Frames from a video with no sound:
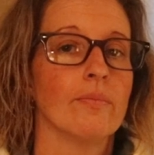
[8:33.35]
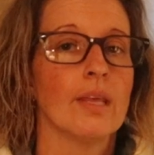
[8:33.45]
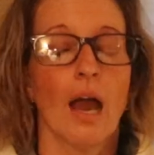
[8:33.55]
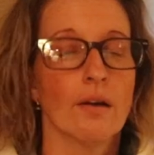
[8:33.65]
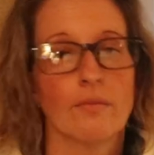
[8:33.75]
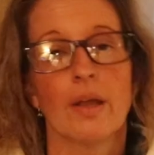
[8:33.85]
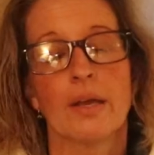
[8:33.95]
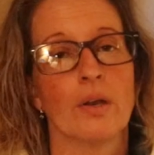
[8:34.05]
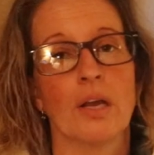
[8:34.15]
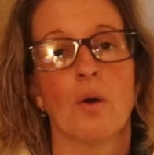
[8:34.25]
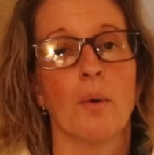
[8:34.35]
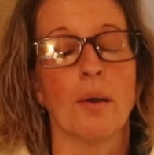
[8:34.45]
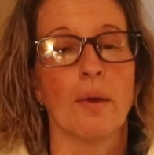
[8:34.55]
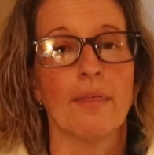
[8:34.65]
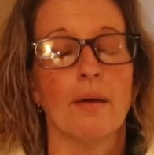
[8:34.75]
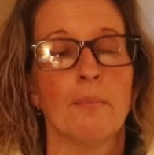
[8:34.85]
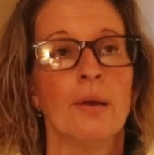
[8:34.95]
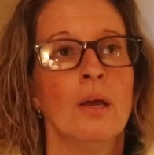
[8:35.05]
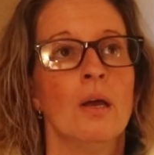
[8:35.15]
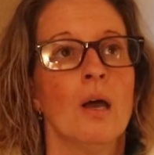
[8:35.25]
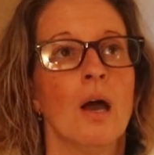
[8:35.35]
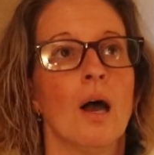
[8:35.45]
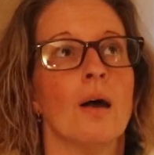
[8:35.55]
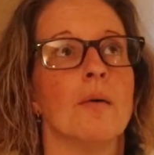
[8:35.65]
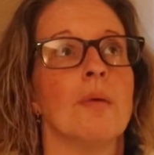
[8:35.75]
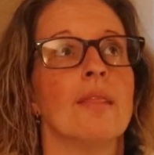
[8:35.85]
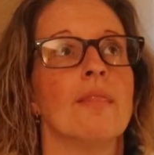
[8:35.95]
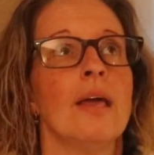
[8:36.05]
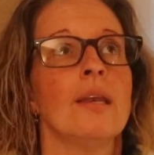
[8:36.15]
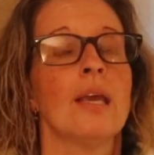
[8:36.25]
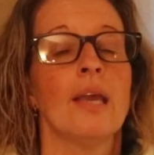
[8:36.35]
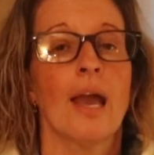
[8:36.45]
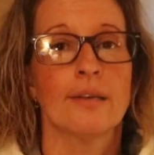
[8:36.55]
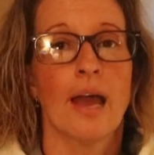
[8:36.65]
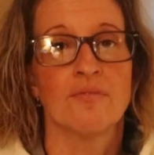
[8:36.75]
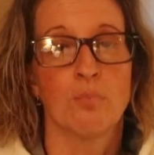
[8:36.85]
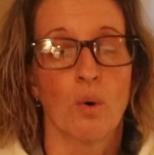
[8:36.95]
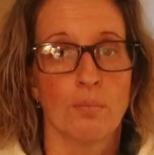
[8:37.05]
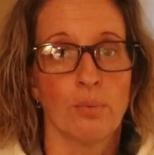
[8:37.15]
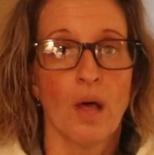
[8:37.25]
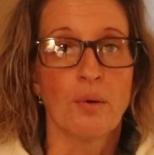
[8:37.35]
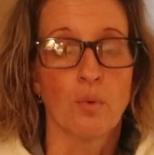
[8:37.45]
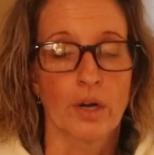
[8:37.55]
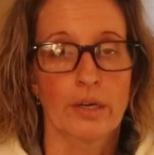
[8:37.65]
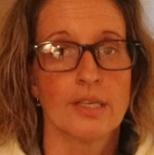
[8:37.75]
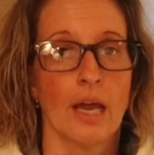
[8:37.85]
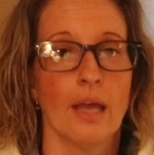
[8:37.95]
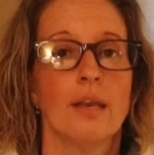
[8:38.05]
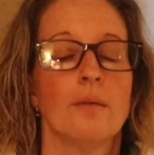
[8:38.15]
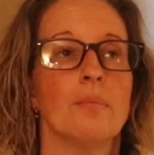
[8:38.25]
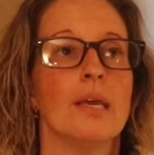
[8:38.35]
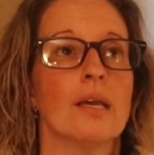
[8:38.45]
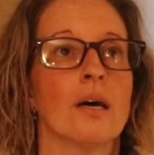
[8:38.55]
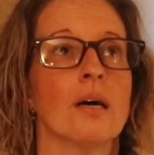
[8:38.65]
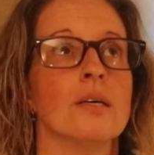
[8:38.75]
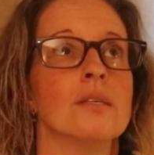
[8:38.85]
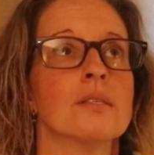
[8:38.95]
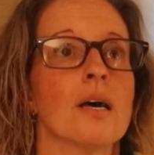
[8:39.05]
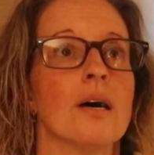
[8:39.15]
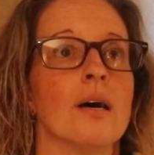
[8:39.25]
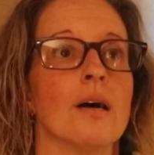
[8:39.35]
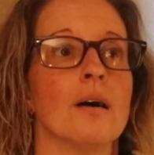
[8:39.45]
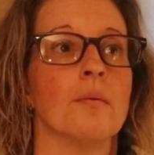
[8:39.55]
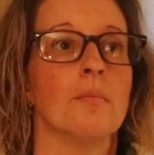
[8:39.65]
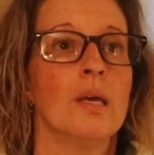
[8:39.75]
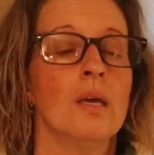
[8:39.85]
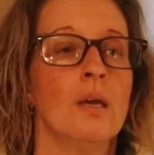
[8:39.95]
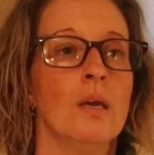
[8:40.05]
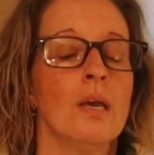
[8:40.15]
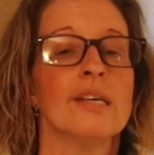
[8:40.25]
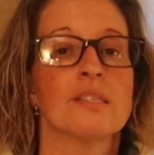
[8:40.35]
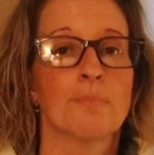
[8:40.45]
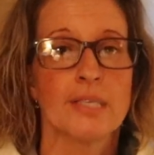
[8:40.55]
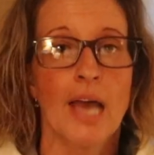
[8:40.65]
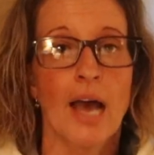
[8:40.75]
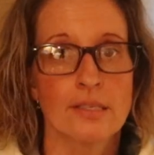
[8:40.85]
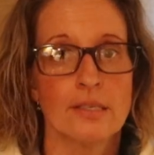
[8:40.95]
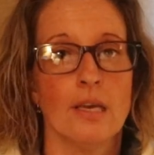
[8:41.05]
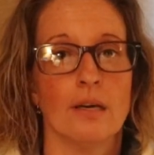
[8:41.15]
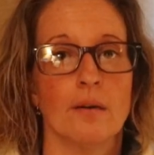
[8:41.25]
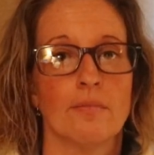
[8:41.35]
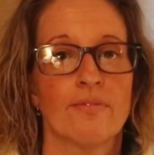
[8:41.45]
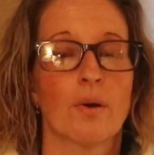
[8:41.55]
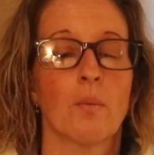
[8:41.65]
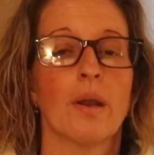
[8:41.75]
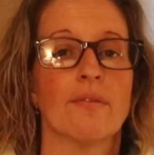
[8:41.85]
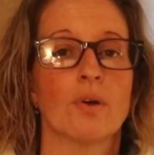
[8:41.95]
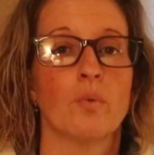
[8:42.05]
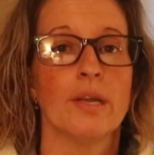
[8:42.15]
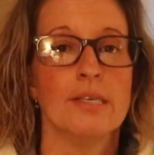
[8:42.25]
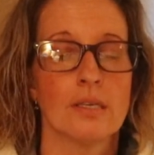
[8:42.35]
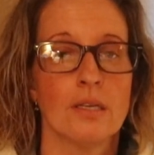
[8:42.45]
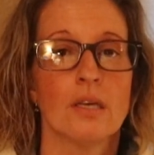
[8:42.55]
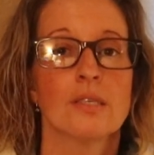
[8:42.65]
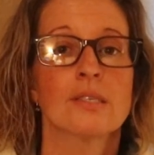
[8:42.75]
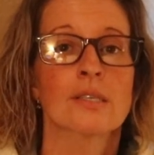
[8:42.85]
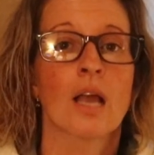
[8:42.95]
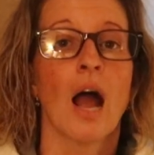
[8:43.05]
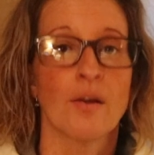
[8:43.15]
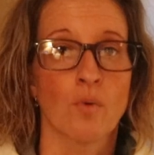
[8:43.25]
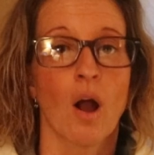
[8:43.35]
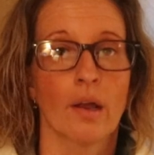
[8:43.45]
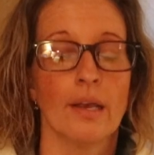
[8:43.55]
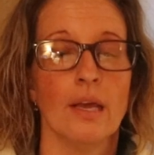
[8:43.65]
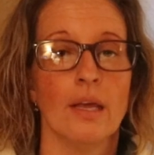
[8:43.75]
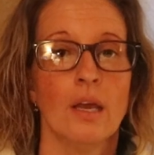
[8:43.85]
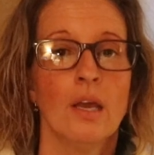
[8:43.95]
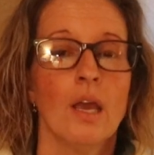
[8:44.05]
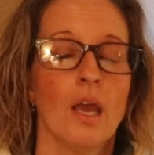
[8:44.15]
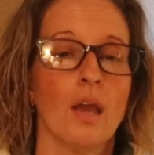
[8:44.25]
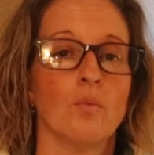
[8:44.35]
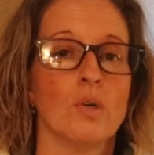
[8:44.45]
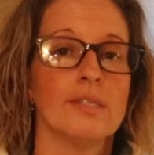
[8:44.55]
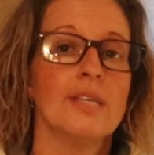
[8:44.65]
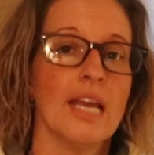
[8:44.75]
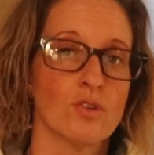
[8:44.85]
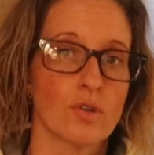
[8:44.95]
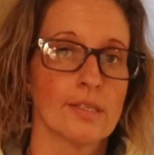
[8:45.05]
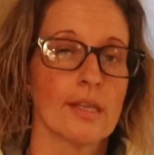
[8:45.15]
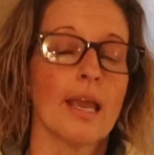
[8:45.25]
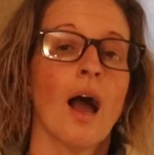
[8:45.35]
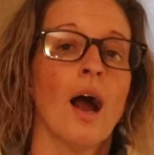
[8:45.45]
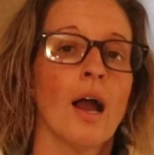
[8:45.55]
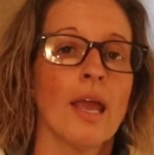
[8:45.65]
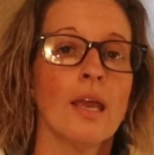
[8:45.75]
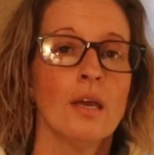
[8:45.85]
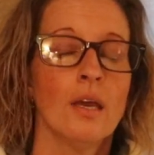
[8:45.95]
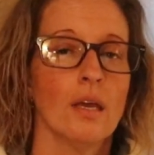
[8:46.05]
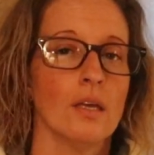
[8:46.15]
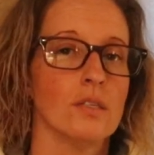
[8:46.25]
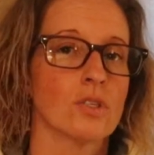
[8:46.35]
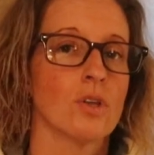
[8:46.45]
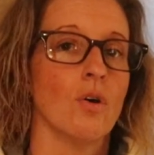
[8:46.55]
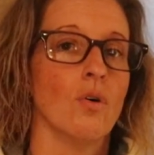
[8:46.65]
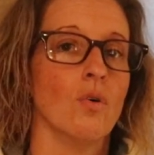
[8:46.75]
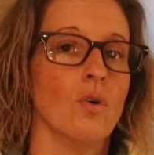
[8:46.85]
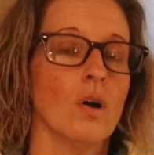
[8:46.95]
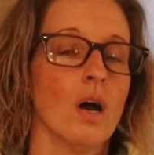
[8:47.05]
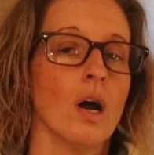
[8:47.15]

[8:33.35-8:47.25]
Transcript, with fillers: yeah, we couldn't go in with him. Then he had to have more blood work done because his potassium, for whatever reason, skyrocketed and was dangerously high. And so